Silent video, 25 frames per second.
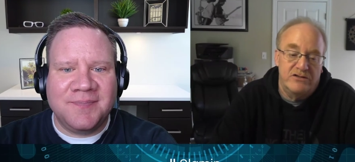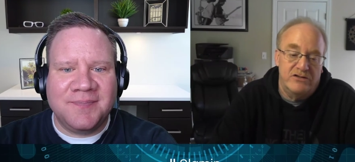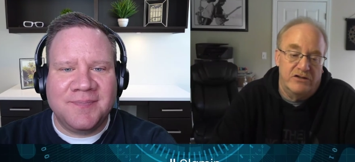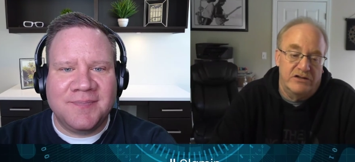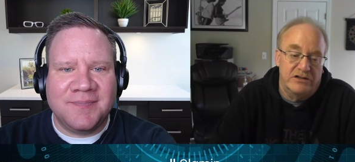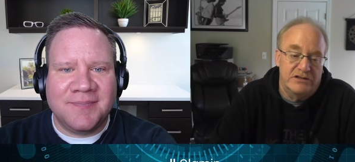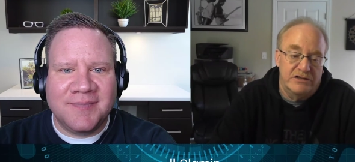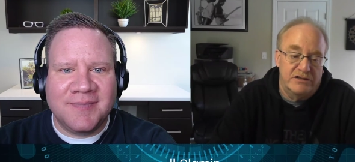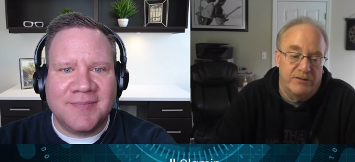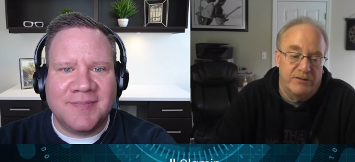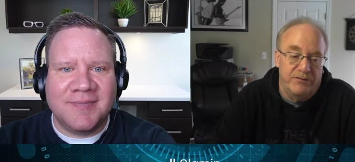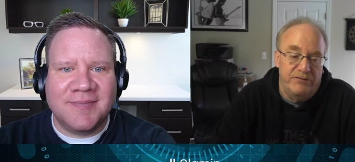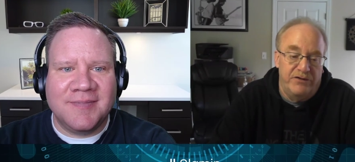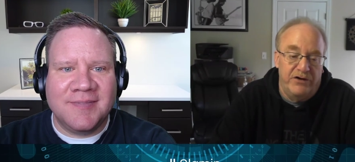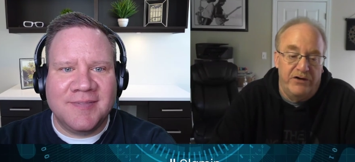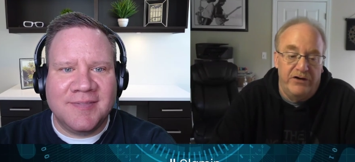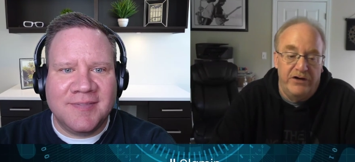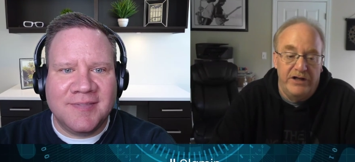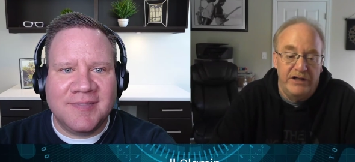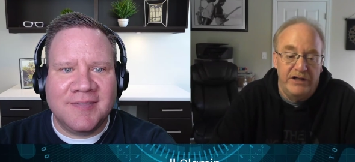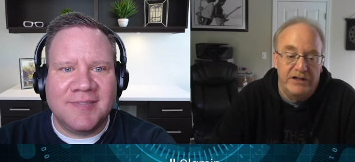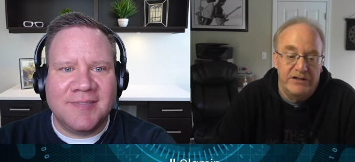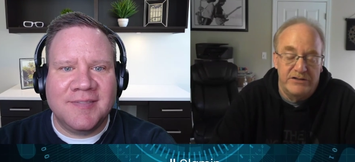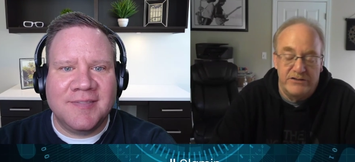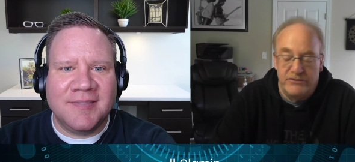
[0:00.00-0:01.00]
Speaker 1: on some very
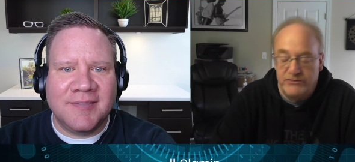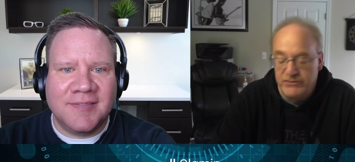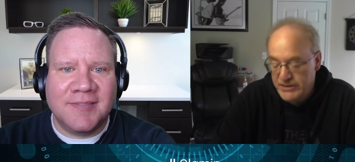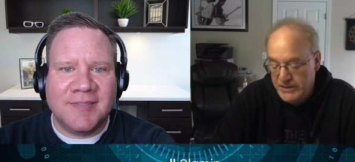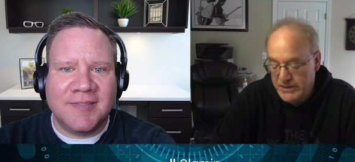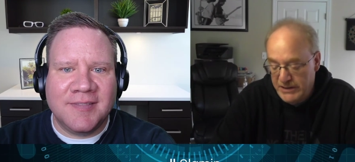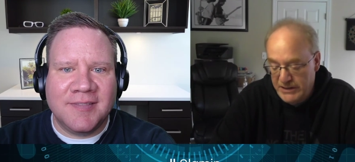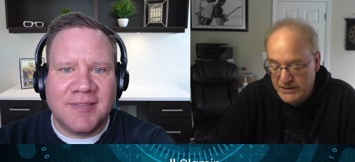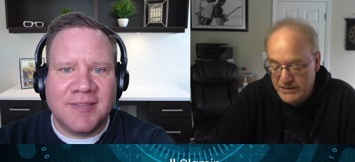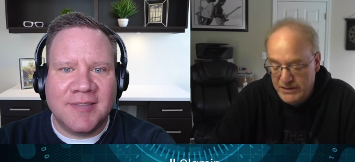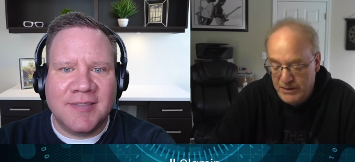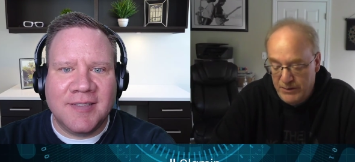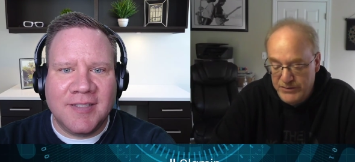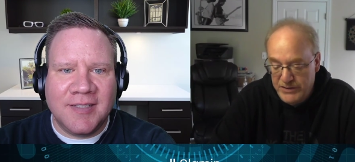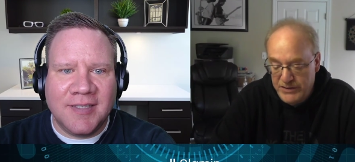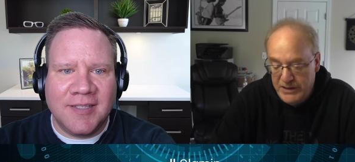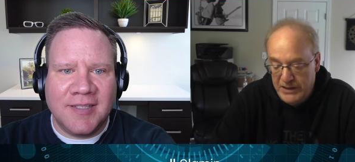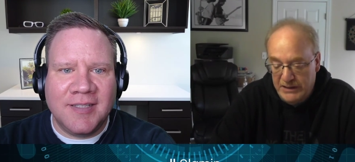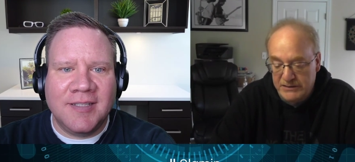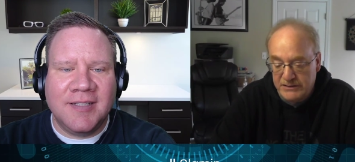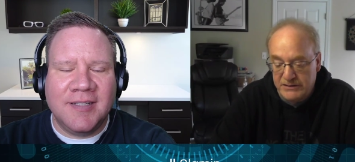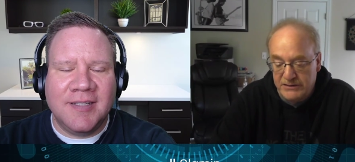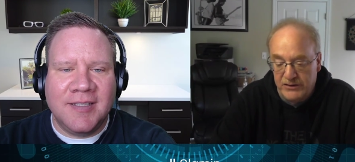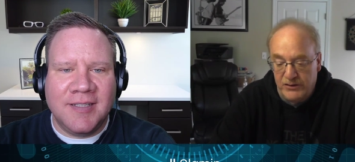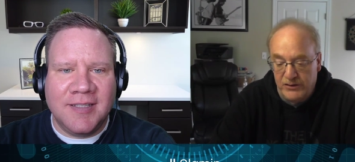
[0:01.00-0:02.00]
interesting
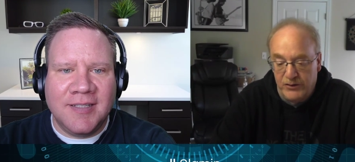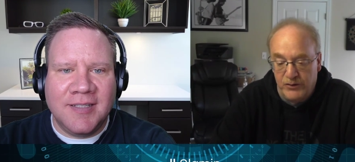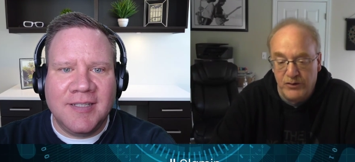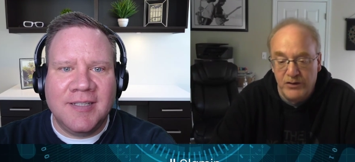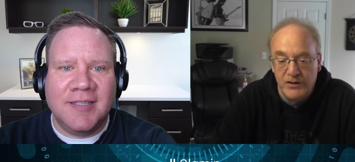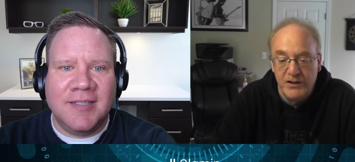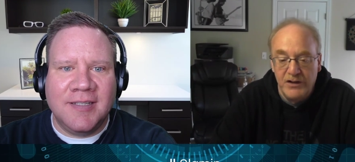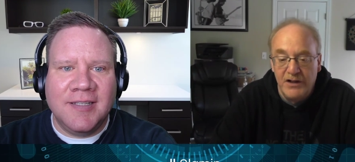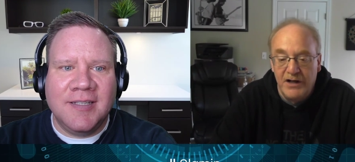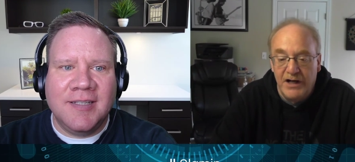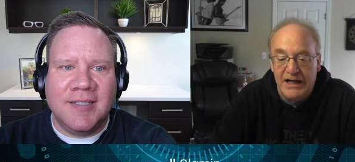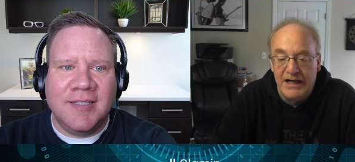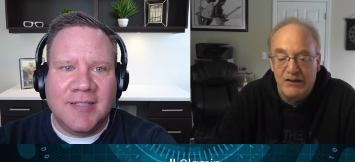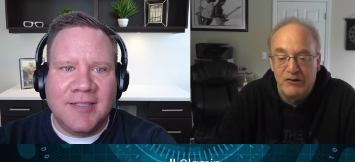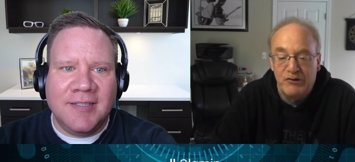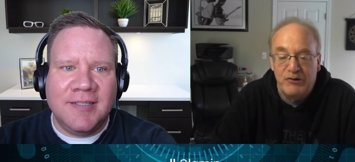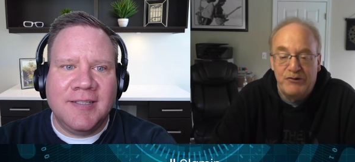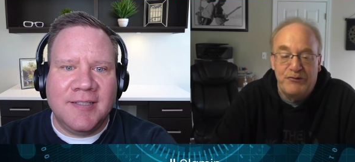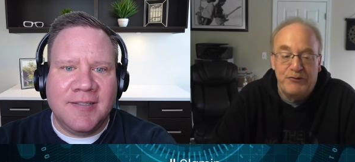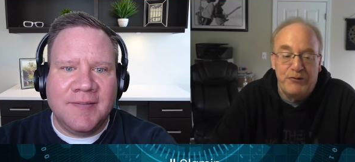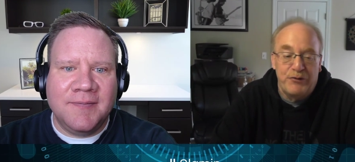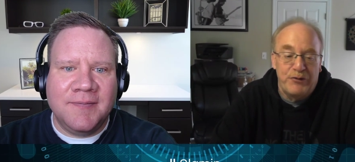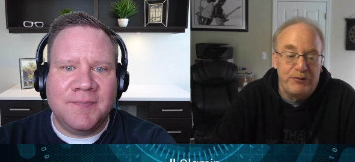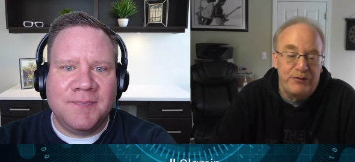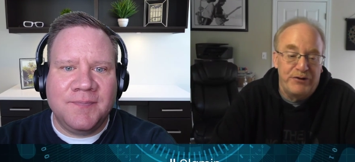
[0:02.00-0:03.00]
subjects. So I look
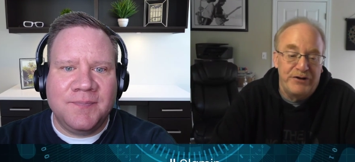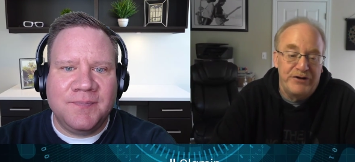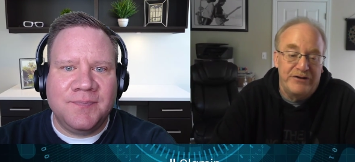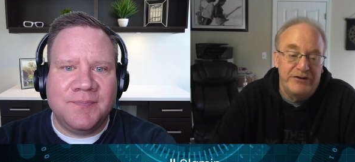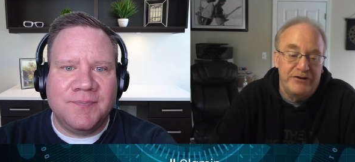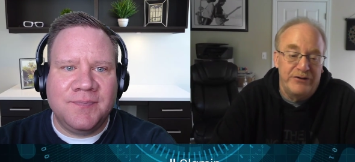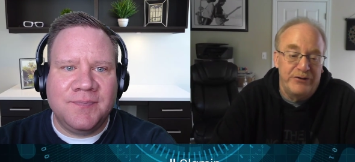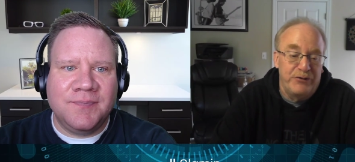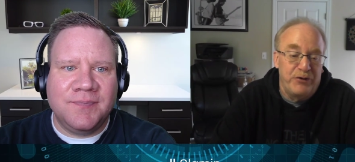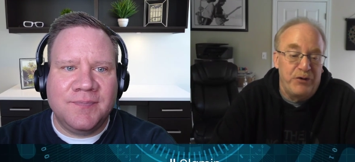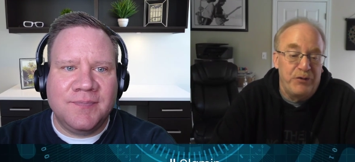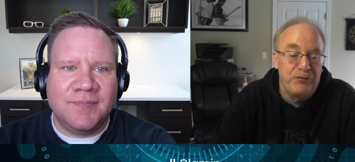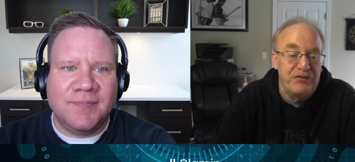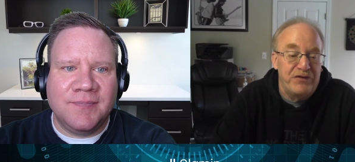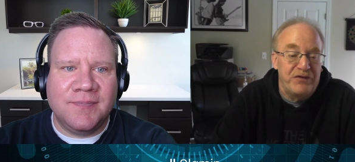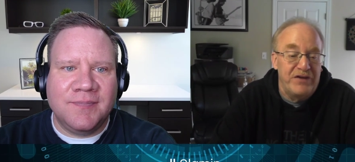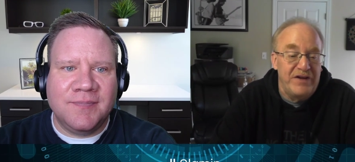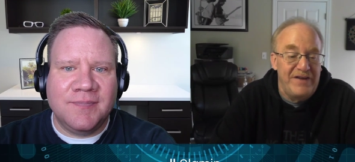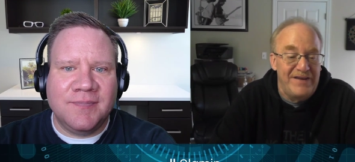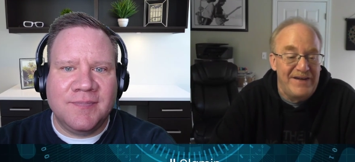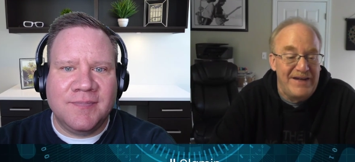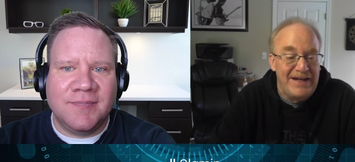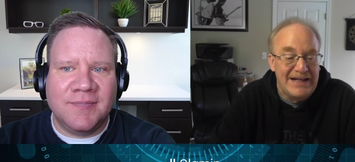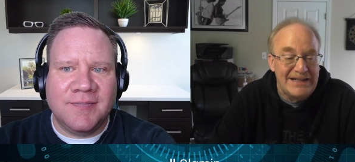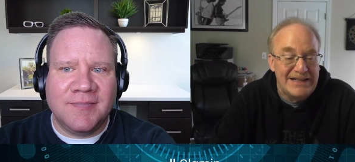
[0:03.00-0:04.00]
forward to hopefully
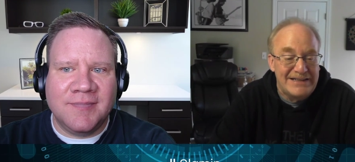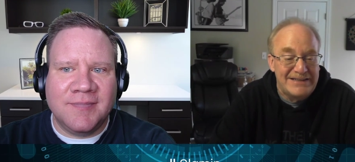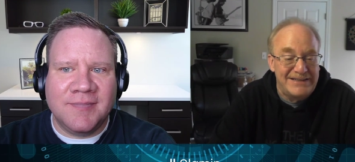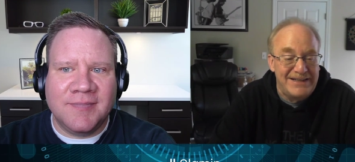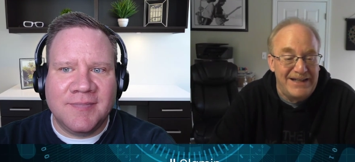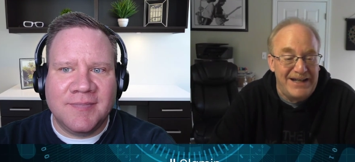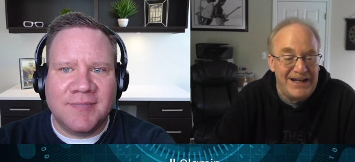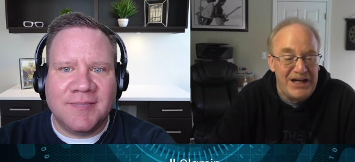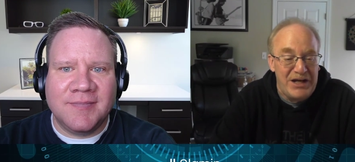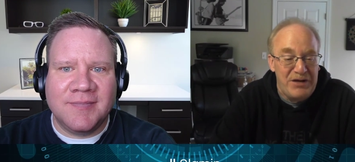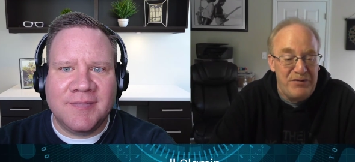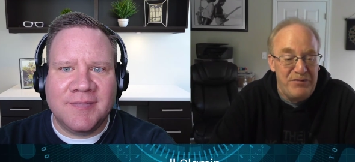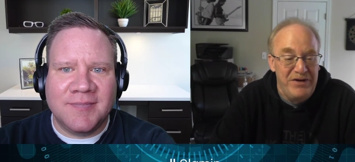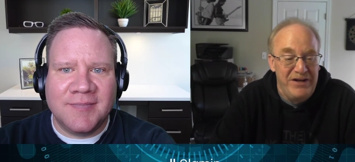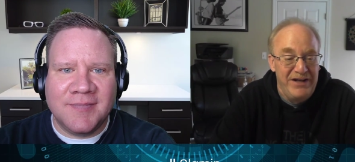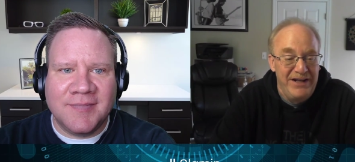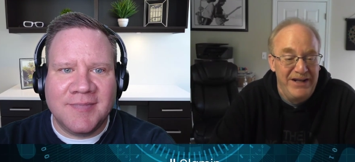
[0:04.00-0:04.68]
the next time,